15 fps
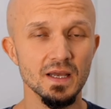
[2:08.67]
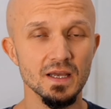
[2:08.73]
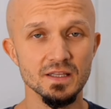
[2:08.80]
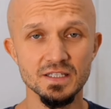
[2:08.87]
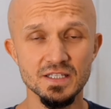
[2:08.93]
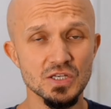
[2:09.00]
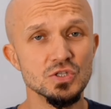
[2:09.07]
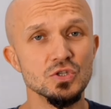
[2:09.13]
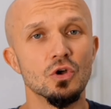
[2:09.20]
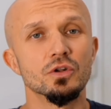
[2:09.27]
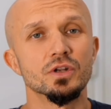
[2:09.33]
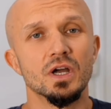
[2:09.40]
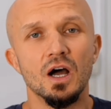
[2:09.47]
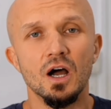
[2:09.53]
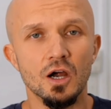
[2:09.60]
This is
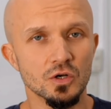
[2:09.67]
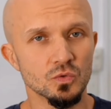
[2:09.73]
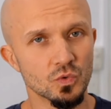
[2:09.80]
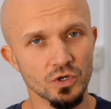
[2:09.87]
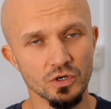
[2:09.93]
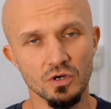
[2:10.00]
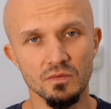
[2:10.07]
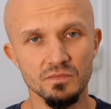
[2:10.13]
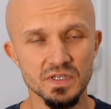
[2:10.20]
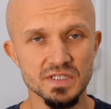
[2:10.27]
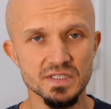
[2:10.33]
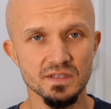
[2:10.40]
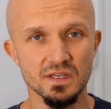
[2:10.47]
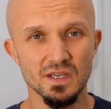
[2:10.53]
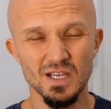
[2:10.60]
not hard work,
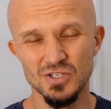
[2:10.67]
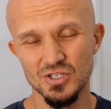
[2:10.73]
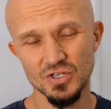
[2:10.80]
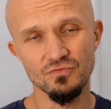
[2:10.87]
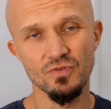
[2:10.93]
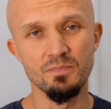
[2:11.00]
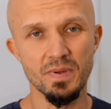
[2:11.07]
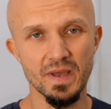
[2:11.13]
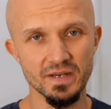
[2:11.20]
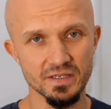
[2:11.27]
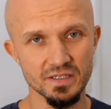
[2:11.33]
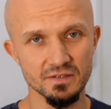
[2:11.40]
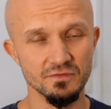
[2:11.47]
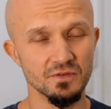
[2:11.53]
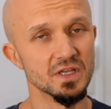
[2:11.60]
obviously. It's just
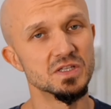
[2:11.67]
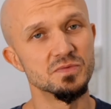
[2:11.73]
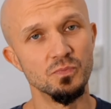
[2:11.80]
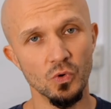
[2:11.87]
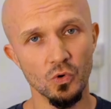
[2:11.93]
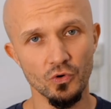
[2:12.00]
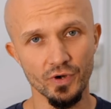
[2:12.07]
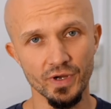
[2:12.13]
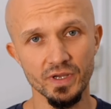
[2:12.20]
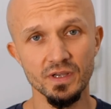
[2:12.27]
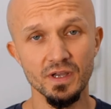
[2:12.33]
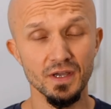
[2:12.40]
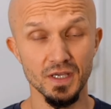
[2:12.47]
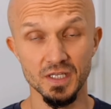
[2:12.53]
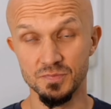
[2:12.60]
repetitive. It's
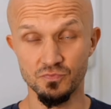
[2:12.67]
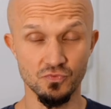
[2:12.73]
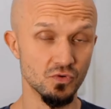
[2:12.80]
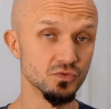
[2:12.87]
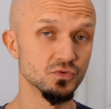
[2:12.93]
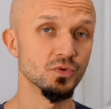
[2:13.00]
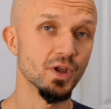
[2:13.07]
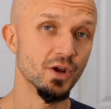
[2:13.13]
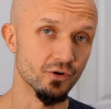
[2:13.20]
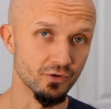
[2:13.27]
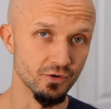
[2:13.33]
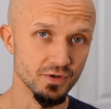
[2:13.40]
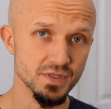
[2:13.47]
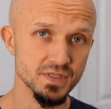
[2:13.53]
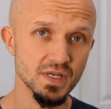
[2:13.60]
boring. It's prone to
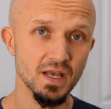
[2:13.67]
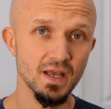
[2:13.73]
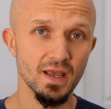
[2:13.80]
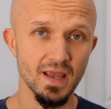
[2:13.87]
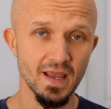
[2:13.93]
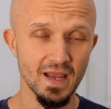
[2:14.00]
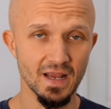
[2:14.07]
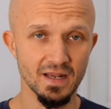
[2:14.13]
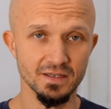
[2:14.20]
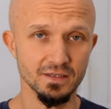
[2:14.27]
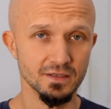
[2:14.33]
errors. And